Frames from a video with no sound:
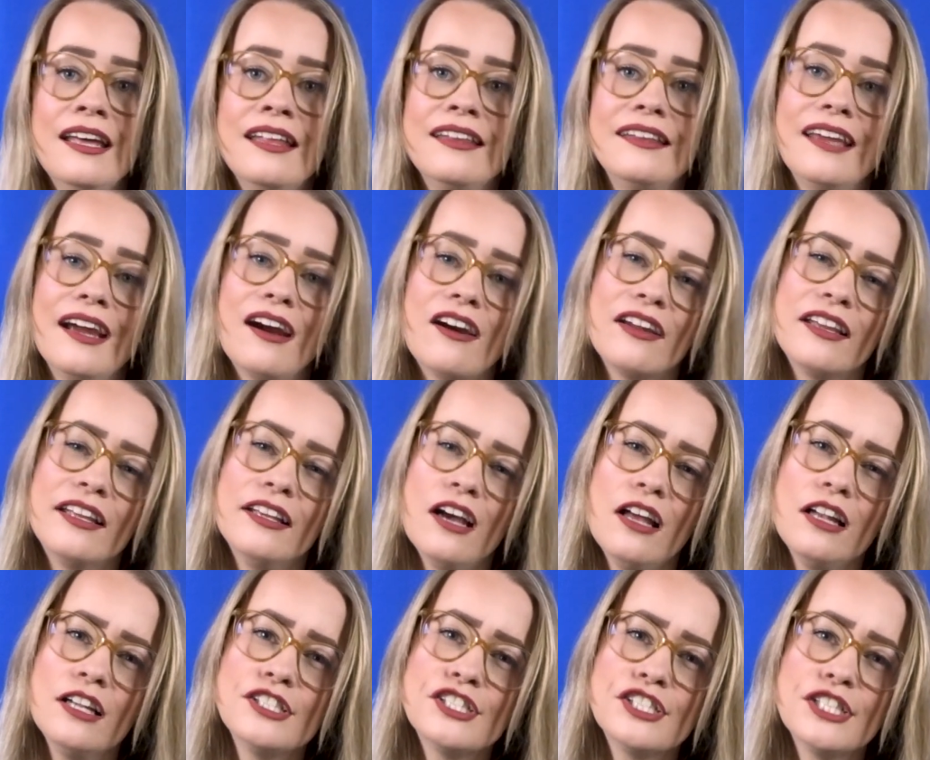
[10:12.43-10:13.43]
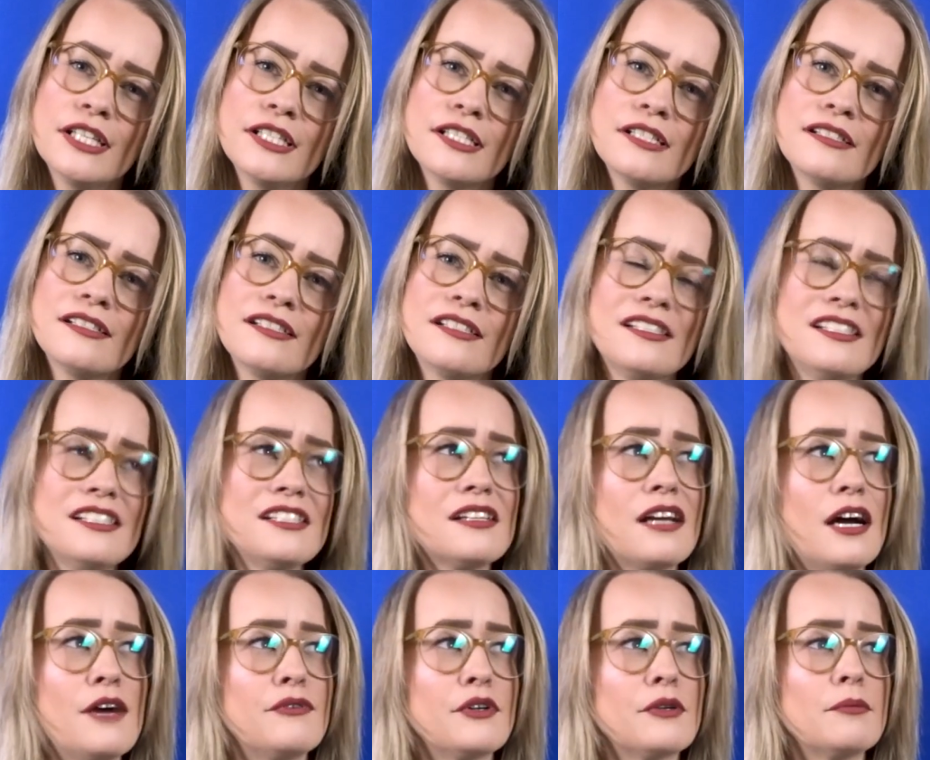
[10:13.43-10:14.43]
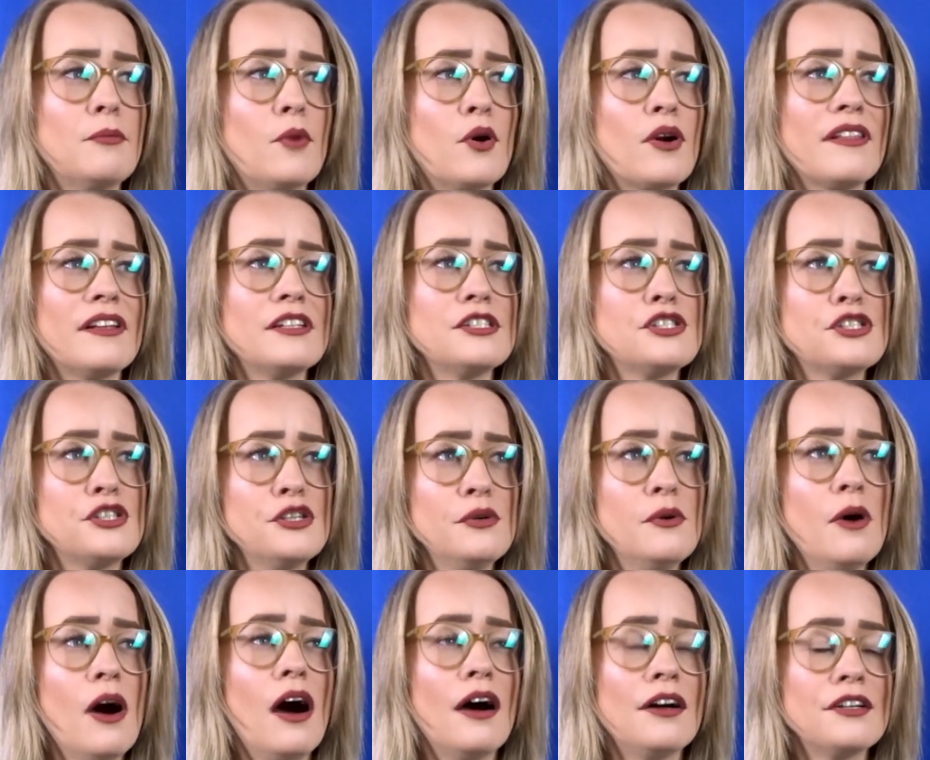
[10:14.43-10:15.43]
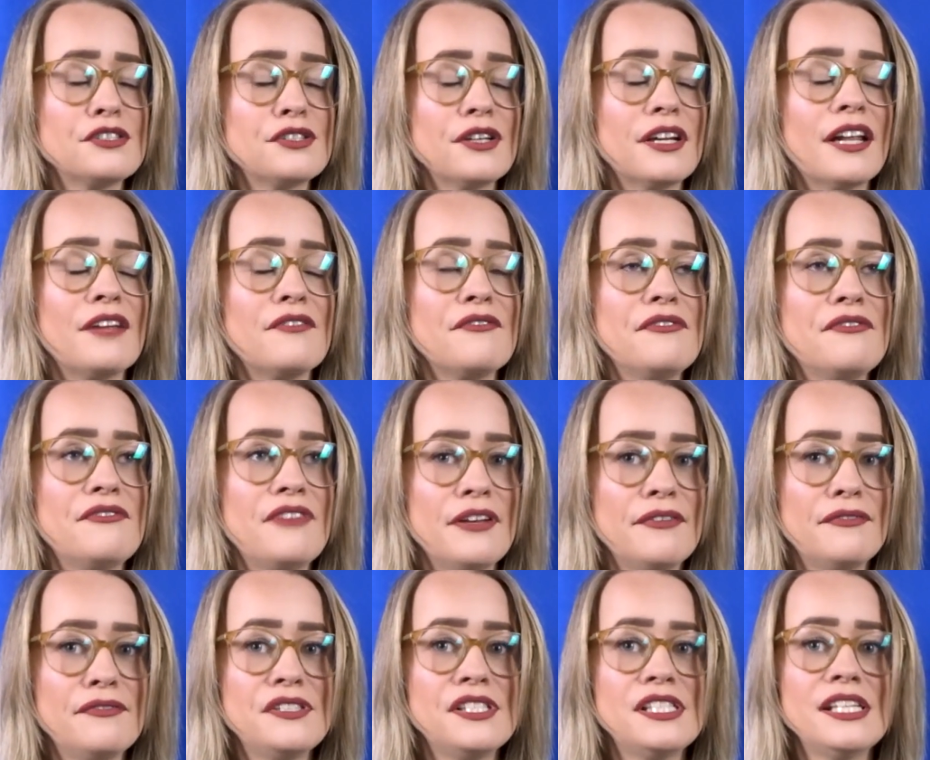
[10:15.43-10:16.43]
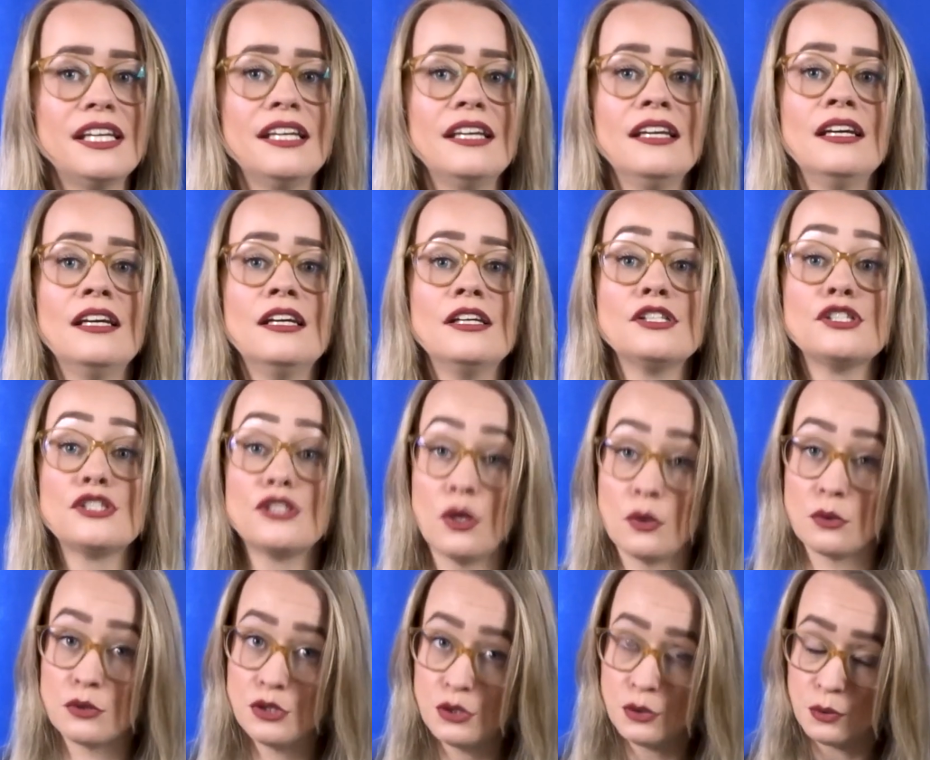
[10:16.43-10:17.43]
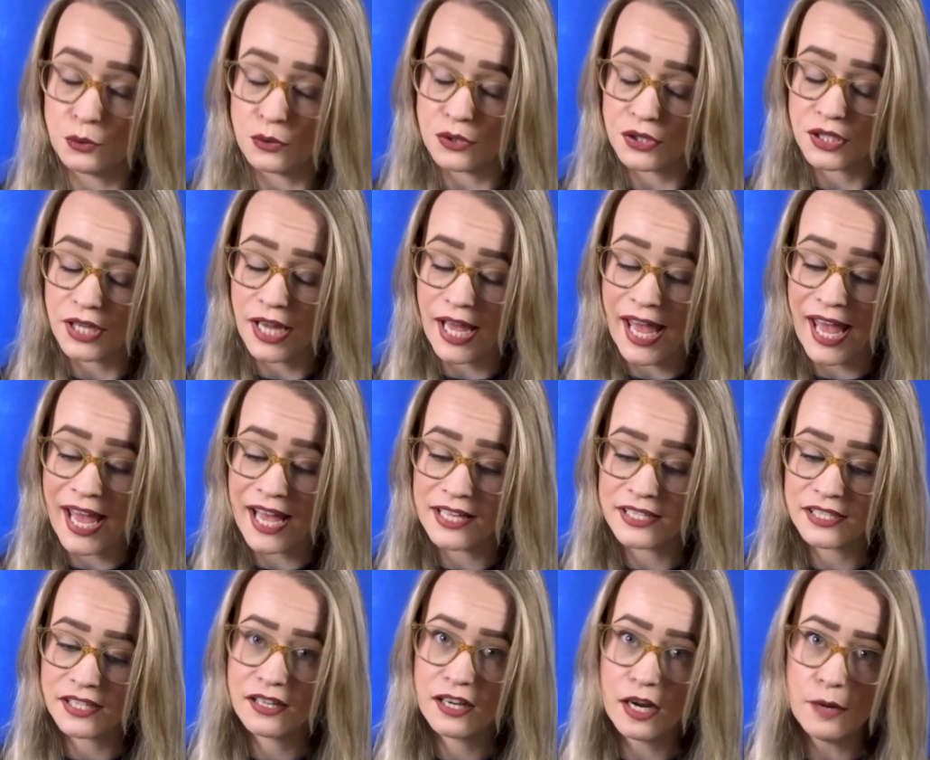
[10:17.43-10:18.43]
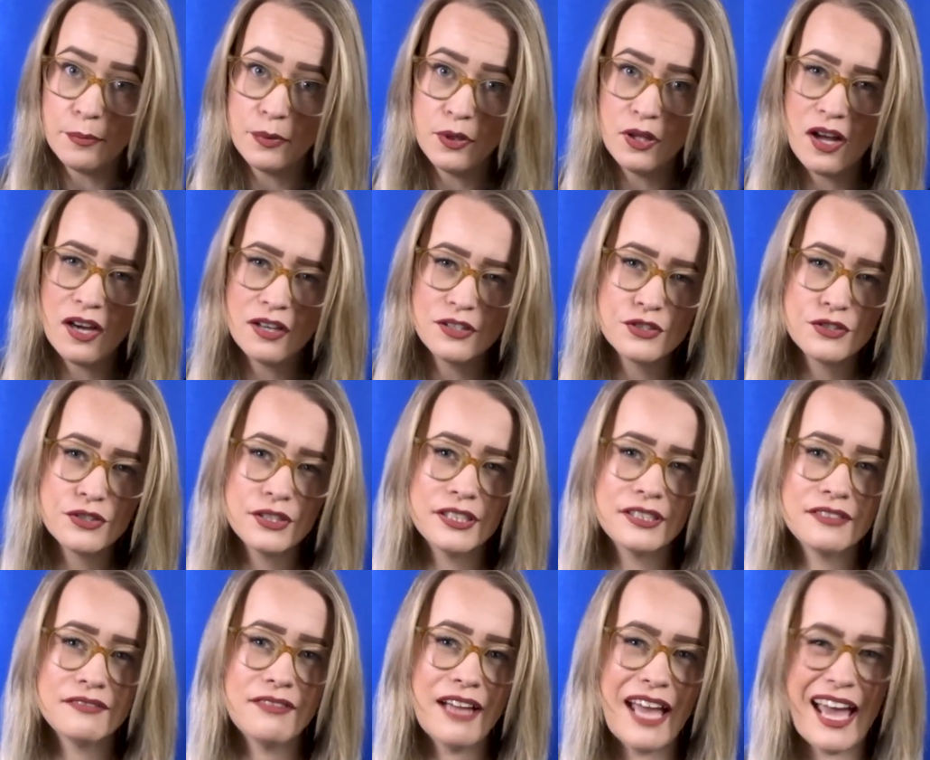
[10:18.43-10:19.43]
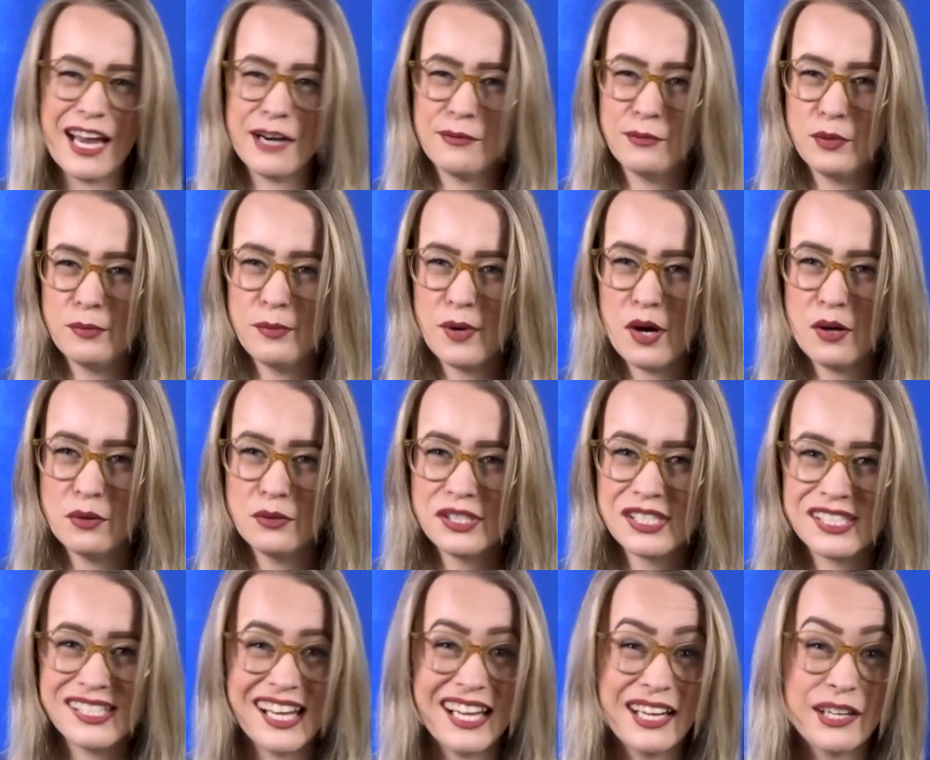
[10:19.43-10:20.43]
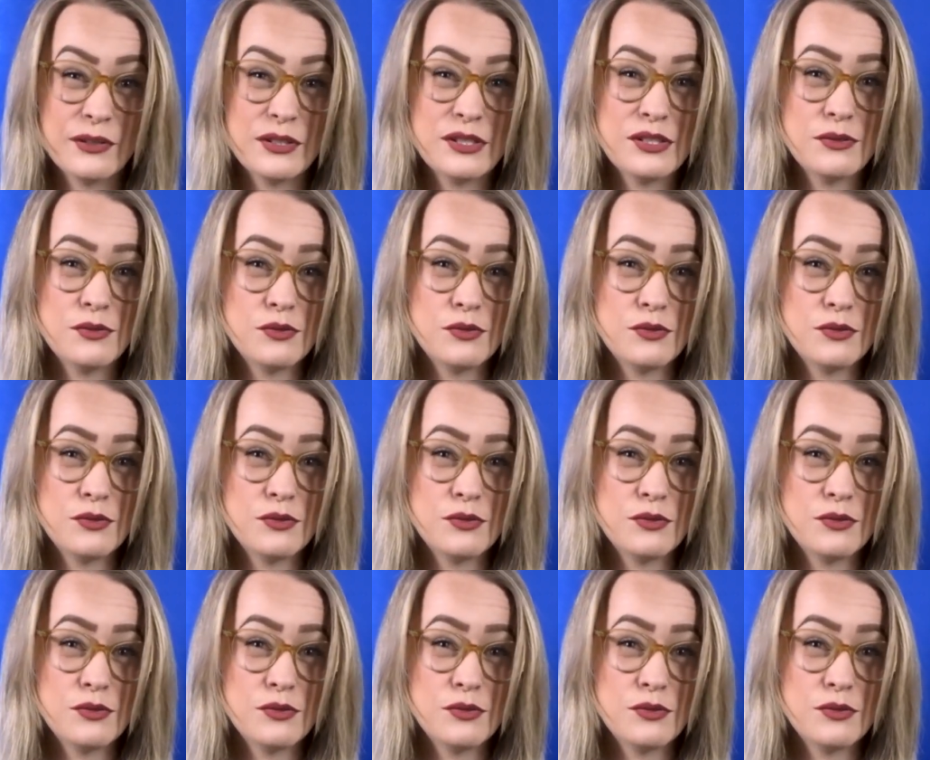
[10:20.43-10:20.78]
the archaeologists discovered more than 250 stone tools and a couple hundred animal bones dating